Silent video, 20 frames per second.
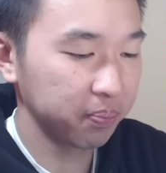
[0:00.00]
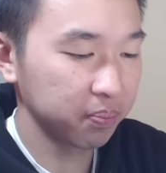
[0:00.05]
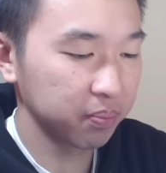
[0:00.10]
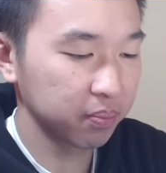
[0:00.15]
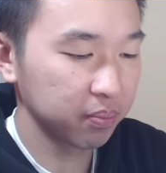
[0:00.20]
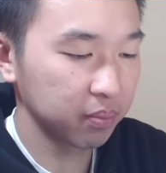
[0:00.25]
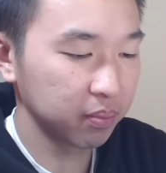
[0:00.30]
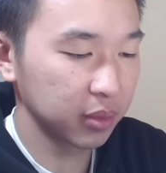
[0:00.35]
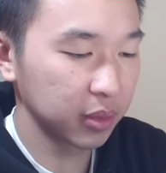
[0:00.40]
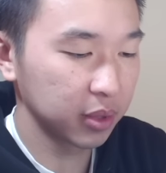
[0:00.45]

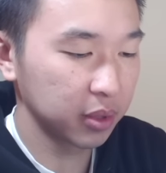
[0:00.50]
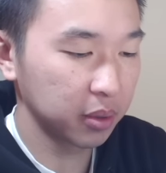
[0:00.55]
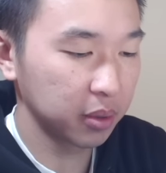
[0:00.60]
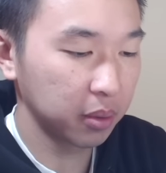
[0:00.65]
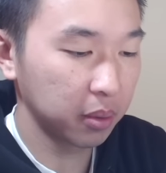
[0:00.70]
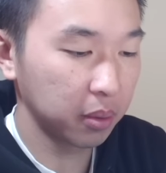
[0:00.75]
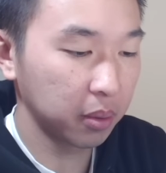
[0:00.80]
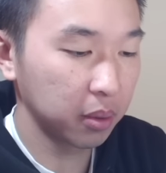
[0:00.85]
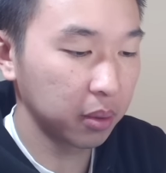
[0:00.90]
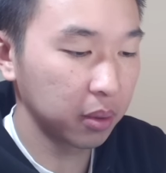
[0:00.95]

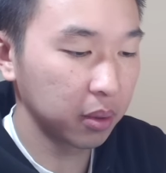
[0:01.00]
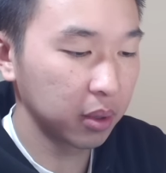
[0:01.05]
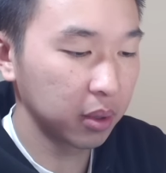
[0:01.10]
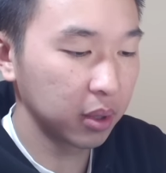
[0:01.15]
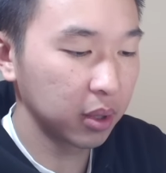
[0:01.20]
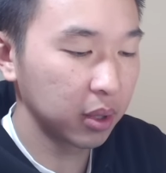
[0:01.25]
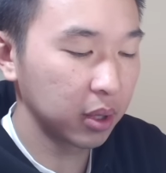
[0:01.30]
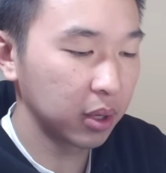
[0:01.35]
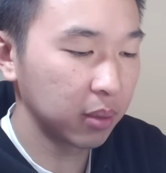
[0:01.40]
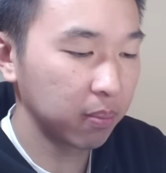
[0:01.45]

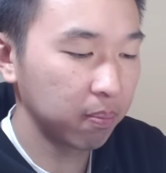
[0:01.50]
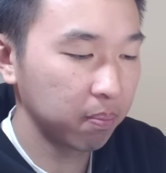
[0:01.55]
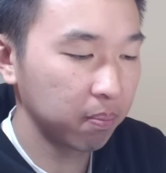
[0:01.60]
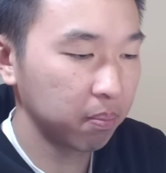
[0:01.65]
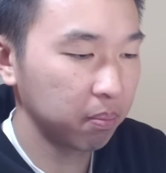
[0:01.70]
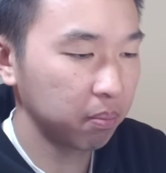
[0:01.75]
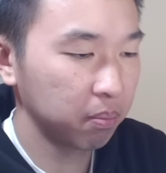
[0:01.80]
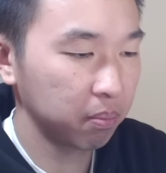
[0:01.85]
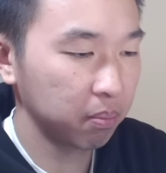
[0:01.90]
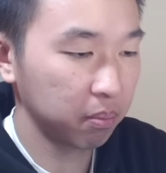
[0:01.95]

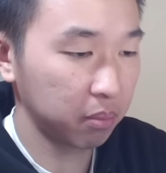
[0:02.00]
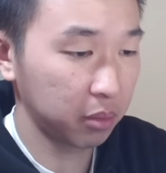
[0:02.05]
No one is speaking in this clip.